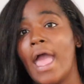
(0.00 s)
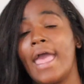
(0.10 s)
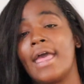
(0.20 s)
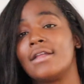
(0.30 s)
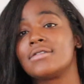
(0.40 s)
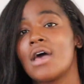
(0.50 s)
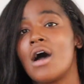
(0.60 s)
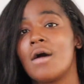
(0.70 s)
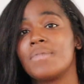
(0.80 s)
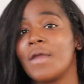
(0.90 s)
And
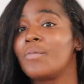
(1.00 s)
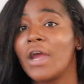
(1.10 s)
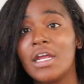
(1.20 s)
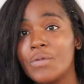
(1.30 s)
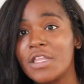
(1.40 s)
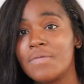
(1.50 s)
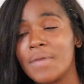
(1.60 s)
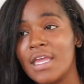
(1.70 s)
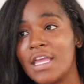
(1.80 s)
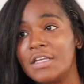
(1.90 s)
they prayed with
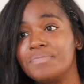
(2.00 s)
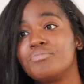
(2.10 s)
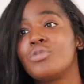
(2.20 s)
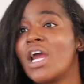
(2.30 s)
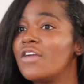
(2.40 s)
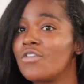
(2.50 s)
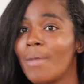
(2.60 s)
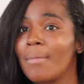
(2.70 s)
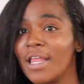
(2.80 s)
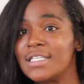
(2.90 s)
me, prayed for
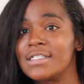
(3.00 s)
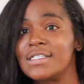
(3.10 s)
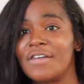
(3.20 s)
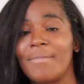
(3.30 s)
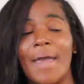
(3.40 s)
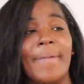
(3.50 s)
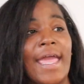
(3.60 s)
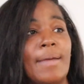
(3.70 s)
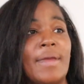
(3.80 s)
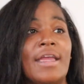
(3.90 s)
my blessings of my
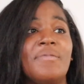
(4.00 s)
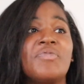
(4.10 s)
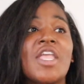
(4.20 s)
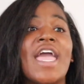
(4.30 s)
baby.